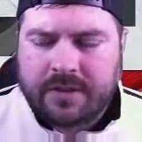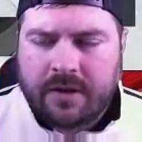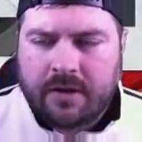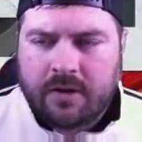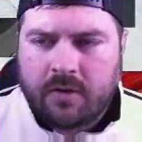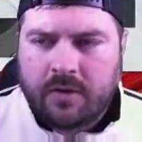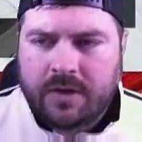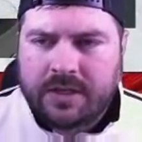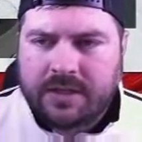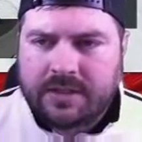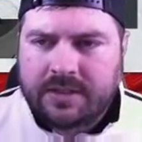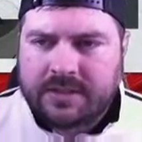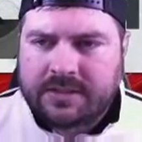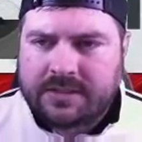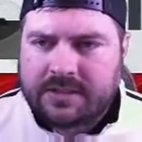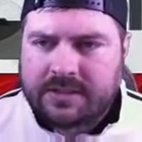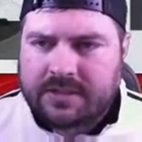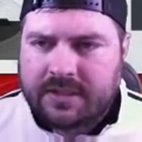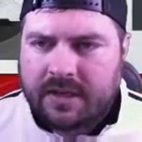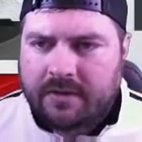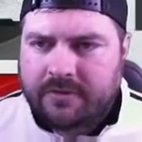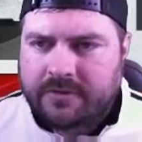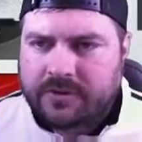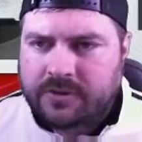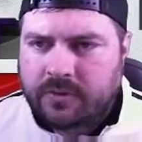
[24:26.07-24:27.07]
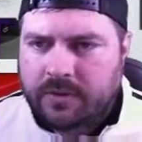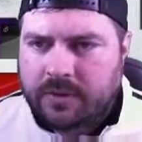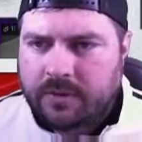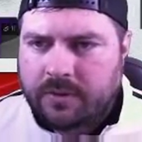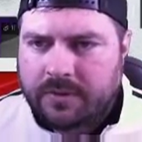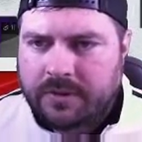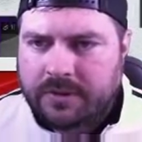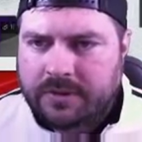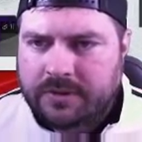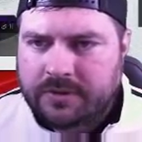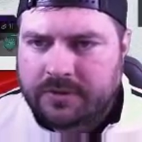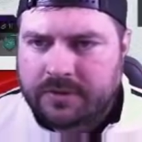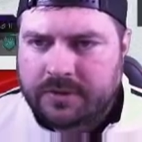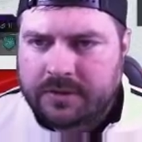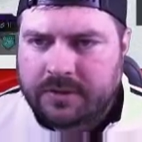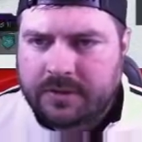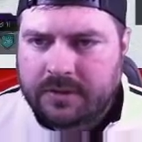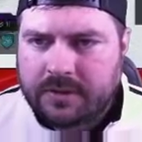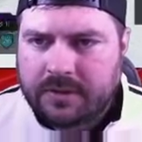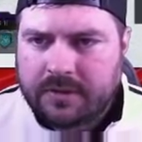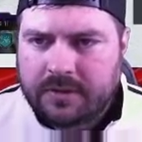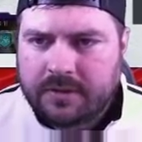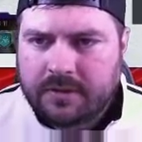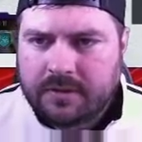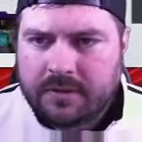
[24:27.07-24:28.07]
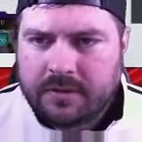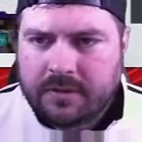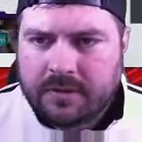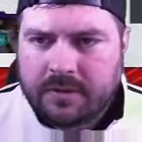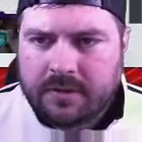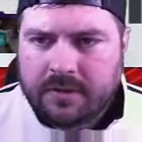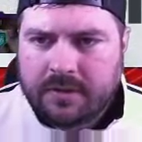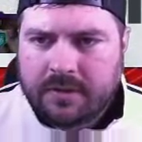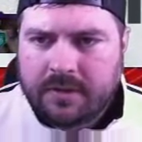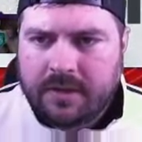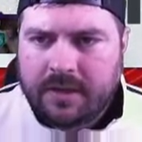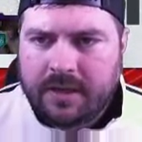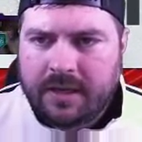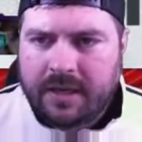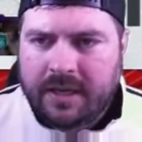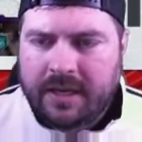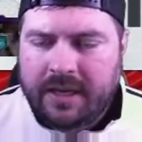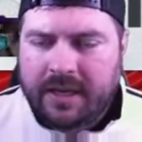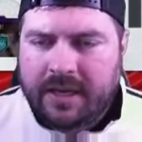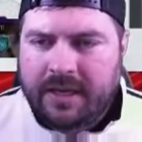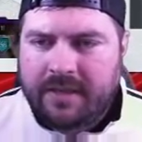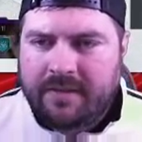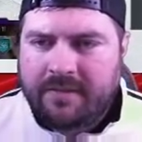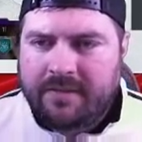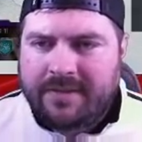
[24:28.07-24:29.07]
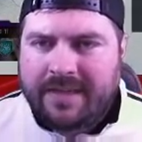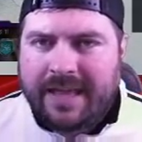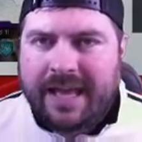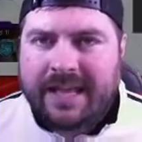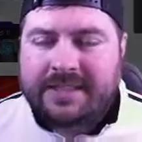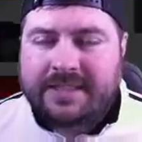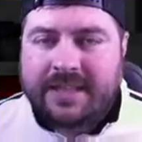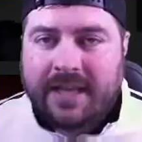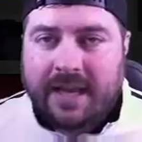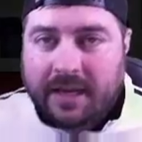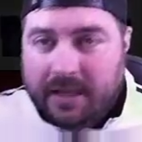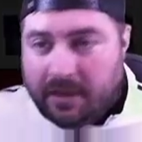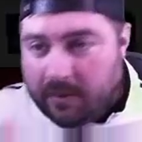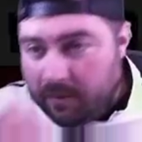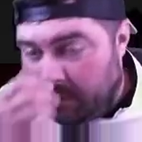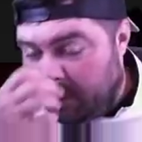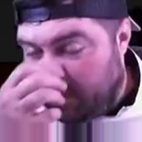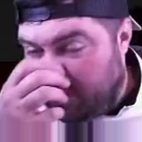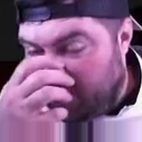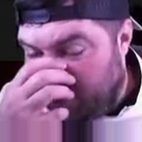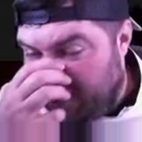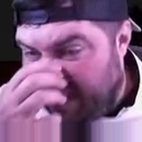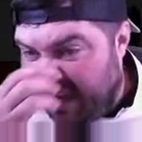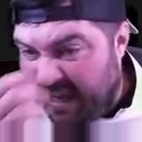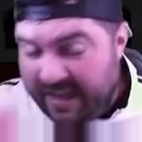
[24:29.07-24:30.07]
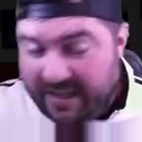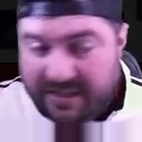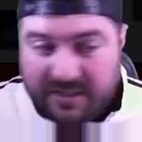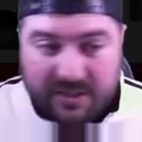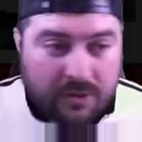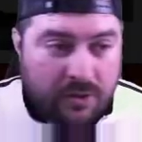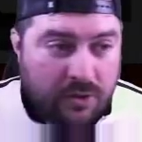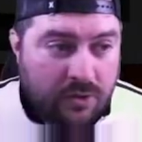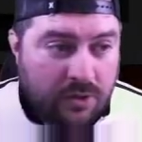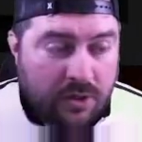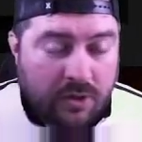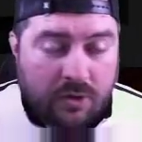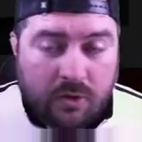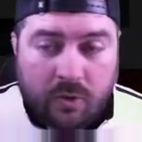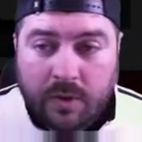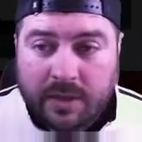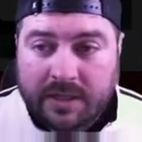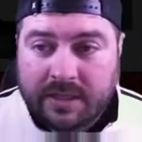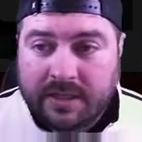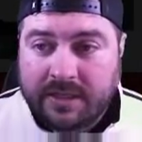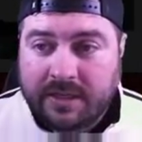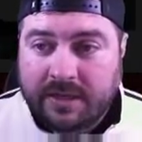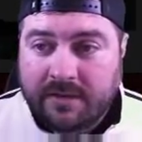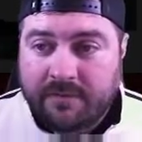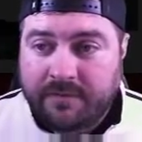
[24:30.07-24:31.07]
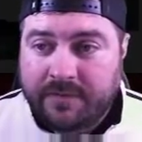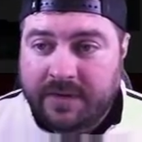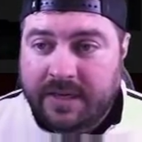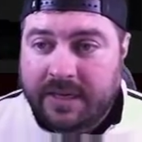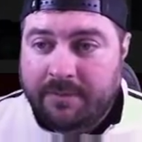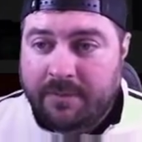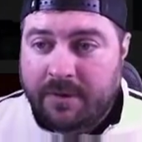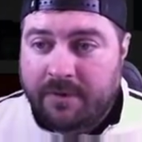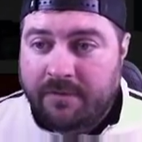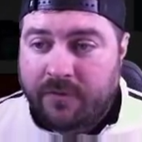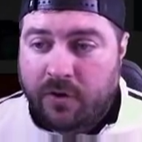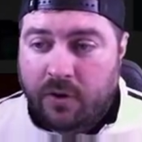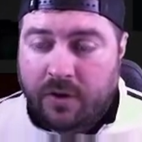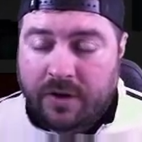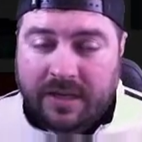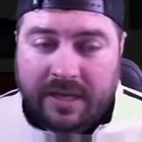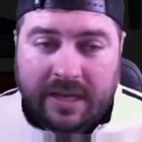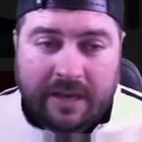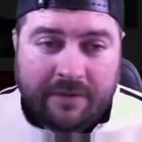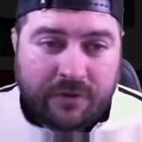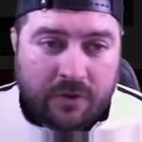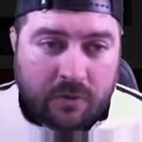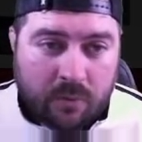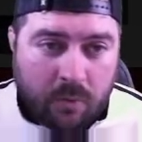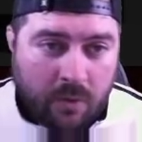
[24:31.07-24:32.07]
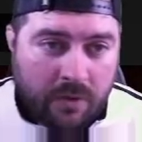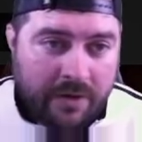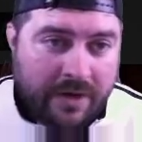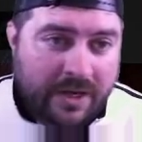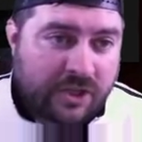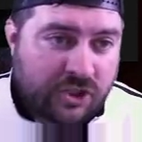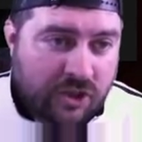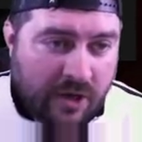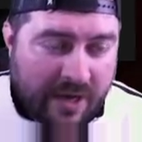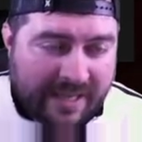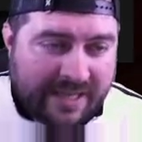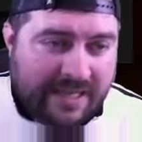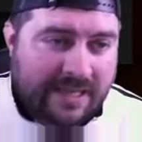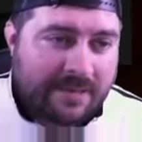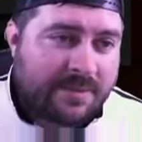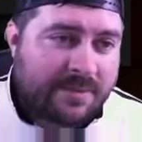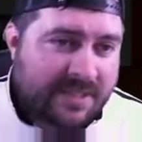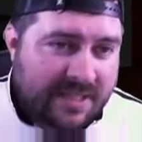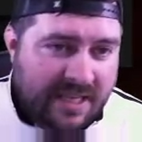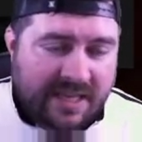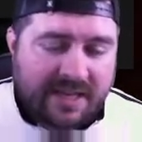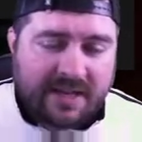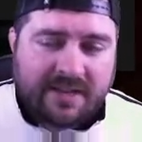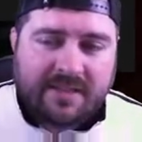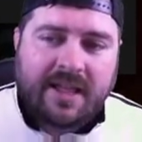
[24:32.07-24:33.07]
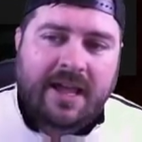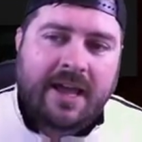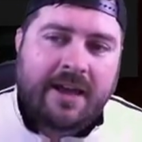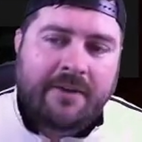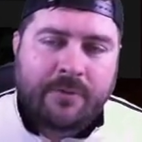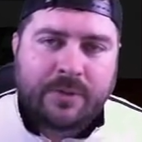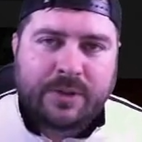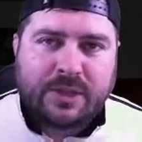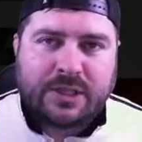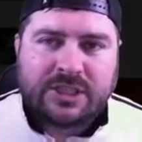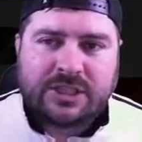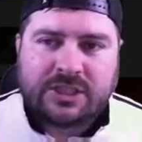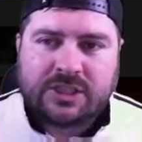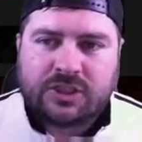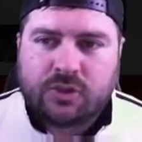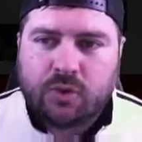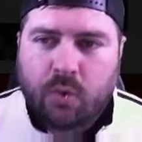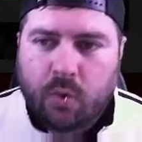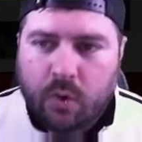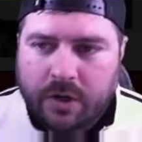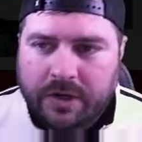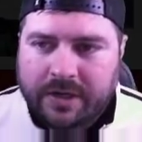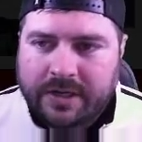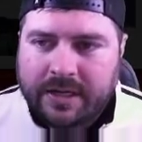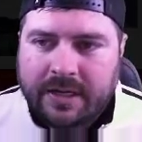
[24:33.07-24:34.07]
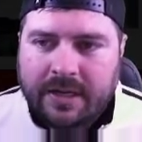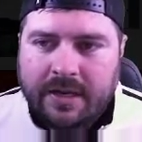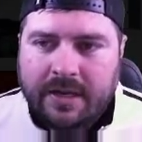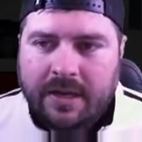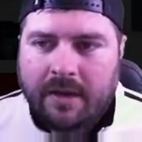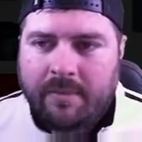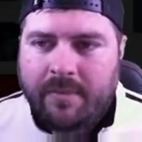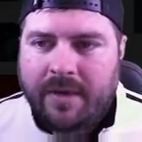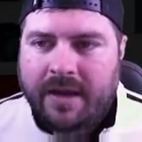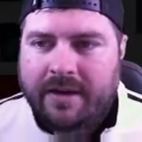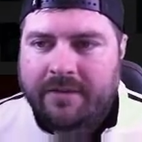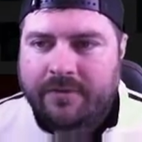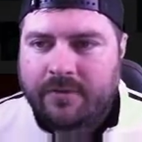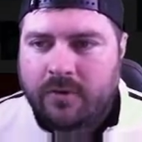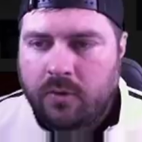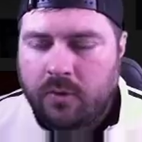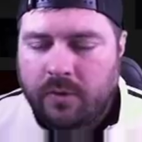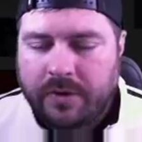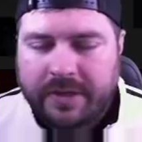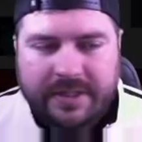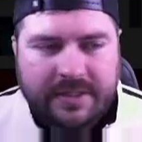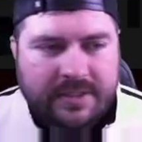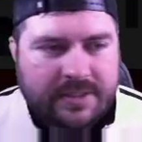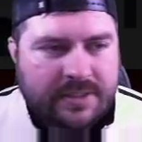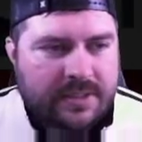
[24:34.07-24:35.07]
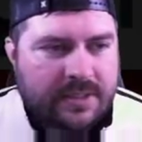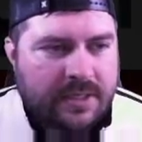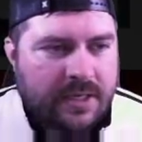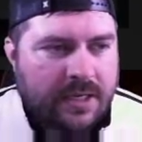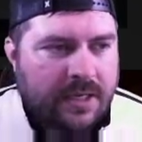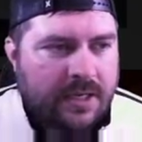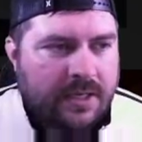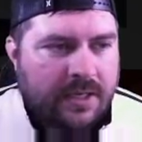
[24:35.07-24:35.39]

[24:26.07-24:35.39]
I'll go ahead and list this guy for 2100. And that's how you would do that. So you could quickly keep converting if you're wanting to try to keep staying alive with a short amount of coins.